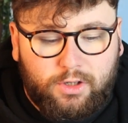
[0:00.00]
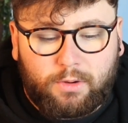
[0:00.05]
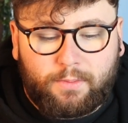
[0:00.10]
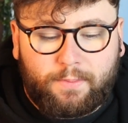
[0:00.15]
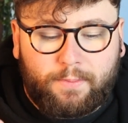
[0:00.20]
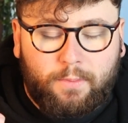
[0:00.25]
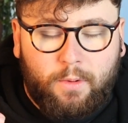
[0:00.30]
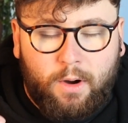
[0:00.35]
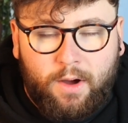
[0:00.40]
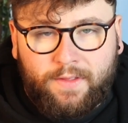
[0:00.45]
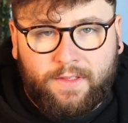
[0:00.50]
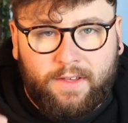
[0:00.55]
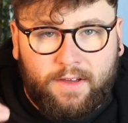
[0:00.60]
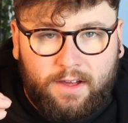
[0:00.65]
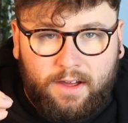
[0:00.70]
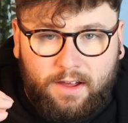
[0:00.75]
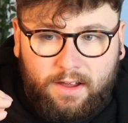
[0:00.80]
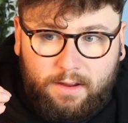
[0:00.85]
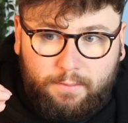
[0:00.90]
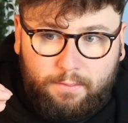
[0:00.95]
So what
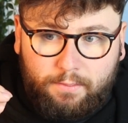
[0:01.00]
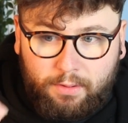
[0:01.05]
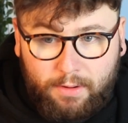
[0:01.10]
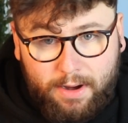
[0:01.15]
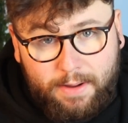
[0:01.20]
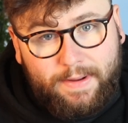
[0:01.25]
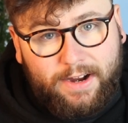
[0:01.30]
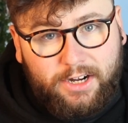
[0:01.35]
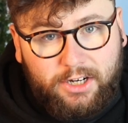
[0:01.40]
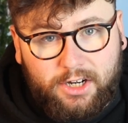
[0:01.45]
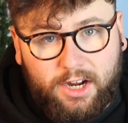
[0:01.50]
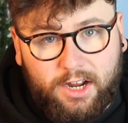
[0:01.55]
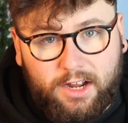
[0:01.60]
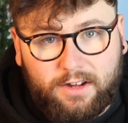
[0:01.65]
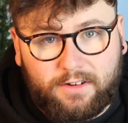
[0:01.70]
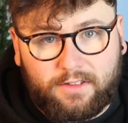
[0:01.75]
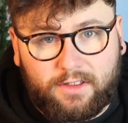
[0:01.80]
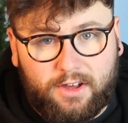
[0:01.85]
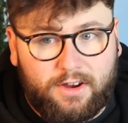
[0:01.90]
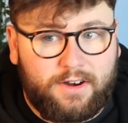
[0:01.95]
the pre-match
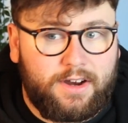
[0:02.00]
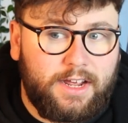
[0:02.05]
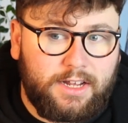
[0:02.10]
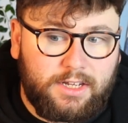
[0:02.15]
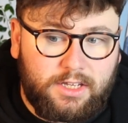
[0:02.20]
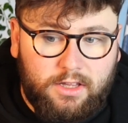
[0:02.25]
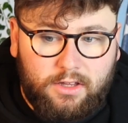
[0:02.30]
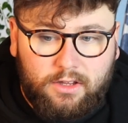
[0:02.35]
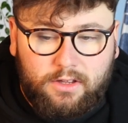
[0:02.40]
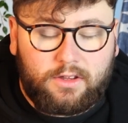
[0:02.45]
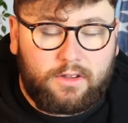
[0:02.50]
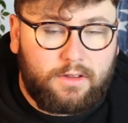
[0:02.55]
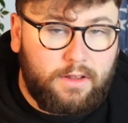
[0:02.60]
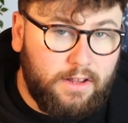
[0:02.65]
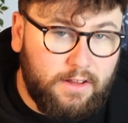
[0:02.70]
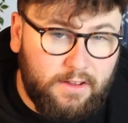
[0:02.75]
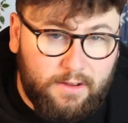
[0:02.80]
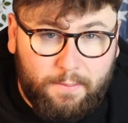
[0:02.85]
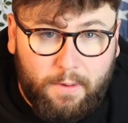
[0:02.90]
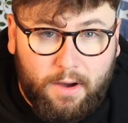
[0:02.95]
shirt has done is
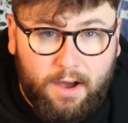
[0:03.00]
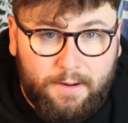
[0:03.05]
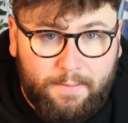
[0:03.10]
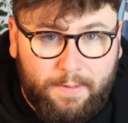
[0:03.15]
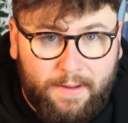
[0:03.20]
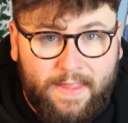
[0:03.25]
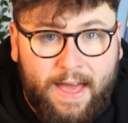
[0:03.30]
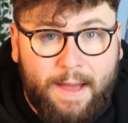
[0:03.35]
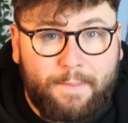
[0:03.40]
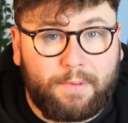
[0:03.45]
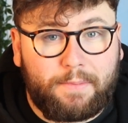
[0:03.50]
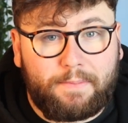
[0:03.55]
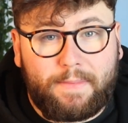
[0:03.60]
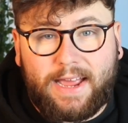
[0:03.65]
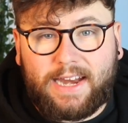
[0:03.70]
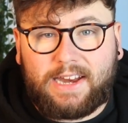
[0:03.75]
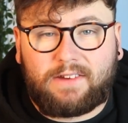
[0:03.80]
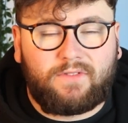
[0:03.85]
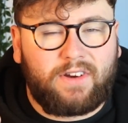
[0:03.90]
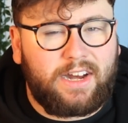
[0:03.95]
inspired by that, but
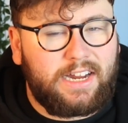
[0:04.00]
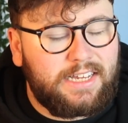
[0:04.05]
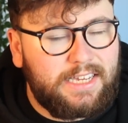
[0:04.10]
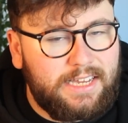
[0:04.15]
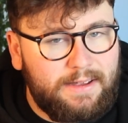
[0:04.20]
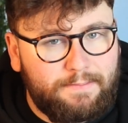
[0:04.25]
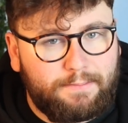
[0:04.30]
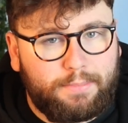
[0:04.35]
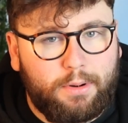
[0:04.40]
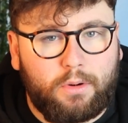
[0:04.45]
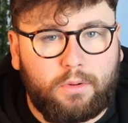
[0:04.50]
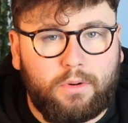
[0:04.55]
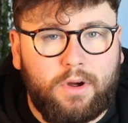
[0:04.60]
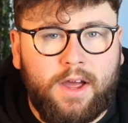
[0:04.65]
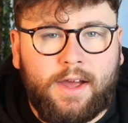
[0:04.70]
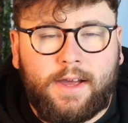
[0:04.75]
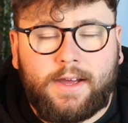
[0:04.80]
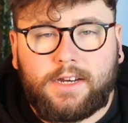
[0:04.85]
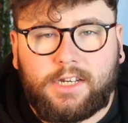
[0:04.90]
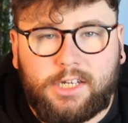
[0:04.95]
made it really
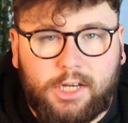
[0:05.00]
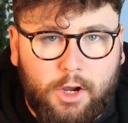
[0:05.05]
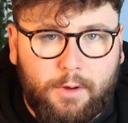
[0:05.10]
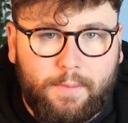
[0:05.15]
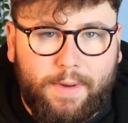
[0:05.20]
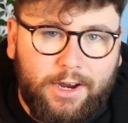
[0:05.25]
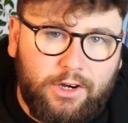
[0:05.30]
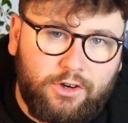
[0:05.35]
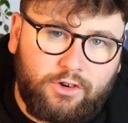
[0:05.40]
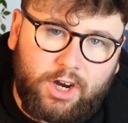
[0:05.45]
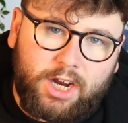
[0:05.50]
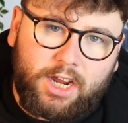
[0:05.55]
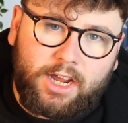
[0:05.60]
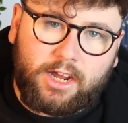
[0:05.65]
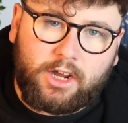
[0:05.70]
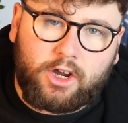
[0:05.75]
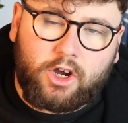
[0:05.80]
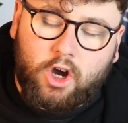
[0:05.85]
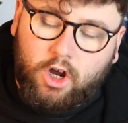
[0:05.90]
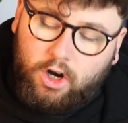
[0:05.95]
simple,
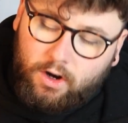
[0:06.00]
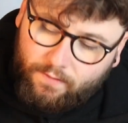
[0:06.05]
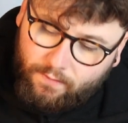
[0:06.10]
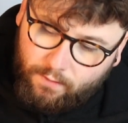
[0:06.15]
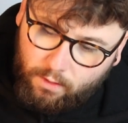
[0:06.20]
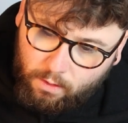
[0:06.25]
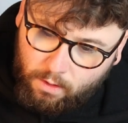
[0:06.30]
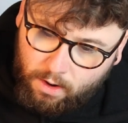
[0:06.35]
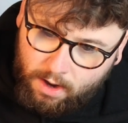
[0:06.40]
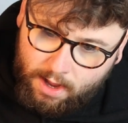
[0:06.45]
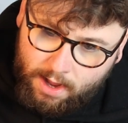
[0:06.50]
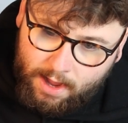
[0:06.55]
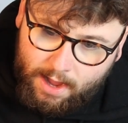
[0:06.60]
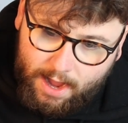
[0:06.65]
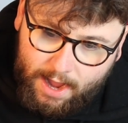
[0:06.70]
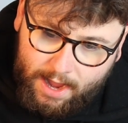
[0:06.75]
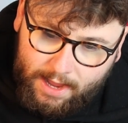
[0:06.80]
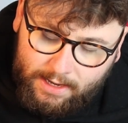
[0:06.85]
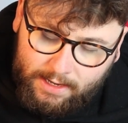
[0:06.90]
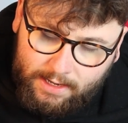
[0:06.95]
geometric and colourful.
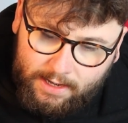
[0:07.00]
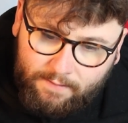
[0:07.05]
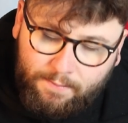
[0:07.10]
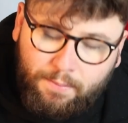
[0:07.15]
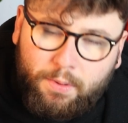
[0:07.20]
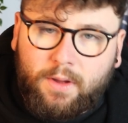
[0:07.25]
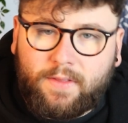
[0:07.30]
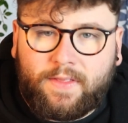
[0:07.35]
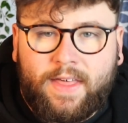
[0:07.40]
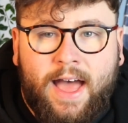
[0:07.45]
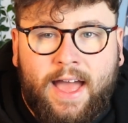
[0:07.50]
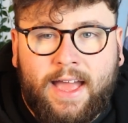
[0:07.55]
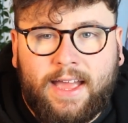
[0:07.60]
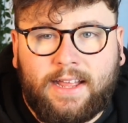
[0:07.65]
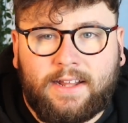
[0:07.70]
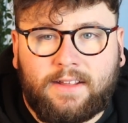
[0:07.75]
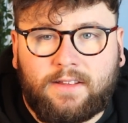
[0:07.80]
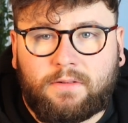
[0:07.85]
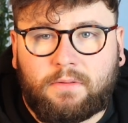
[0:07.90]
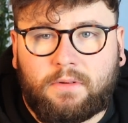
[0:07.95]
And they've put that
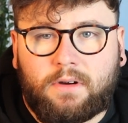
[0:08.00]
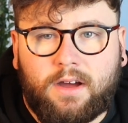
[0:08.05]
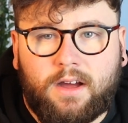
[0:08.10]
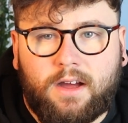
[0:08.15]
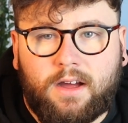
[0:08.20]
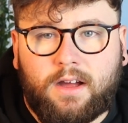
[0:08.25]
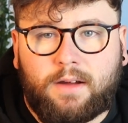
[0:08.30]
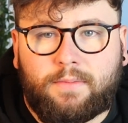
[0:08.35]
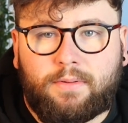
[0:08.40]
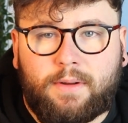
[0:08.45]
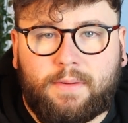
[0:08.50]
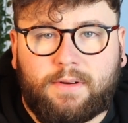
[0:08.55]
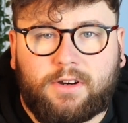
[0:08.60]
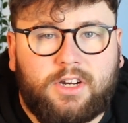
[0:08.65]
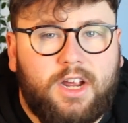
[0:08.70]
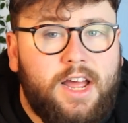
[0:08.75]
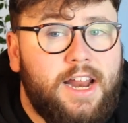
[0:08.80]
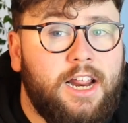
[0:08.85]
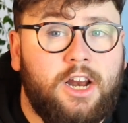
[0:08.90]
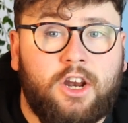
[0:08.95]
into a premium
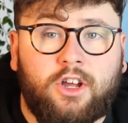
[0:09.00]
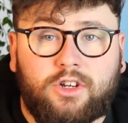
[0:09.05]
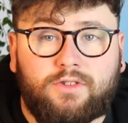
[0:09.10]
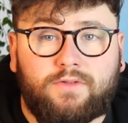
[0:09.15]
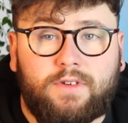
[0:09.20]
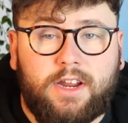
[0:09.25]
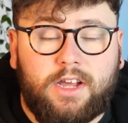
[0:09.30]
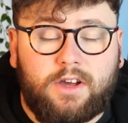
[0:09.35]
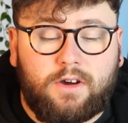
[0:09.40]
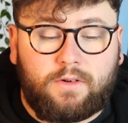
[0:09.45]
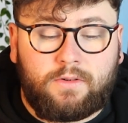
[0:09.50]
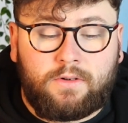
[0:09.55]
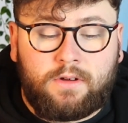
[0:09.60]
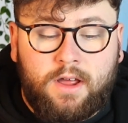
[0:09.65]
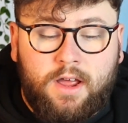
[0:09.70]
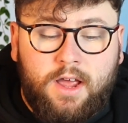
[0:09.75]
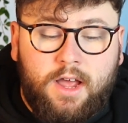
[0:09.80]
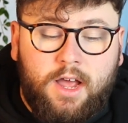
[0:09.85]
shirt and it looks really cool.